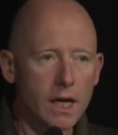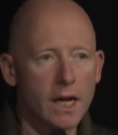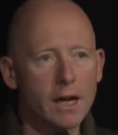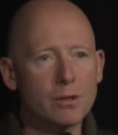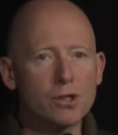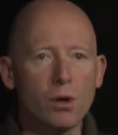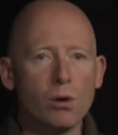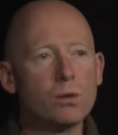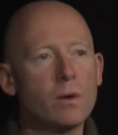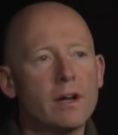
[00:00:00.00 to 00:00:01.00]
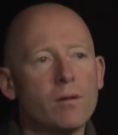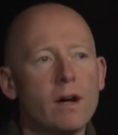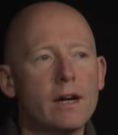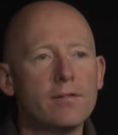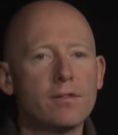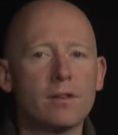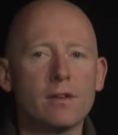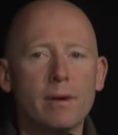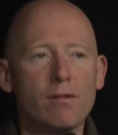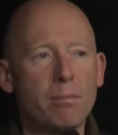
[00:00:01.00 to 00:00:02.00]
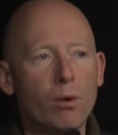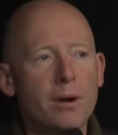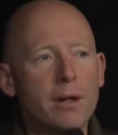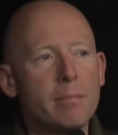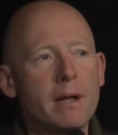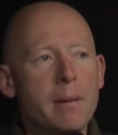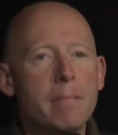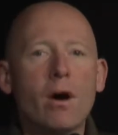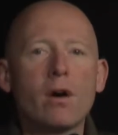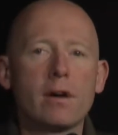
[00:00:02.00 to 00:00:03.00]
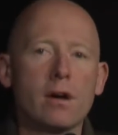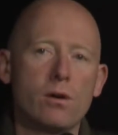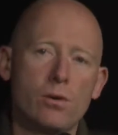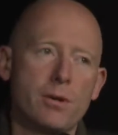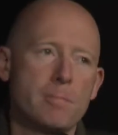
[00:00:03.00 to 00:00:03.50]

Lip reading: And I was told when I arrived that my report had been embargoed.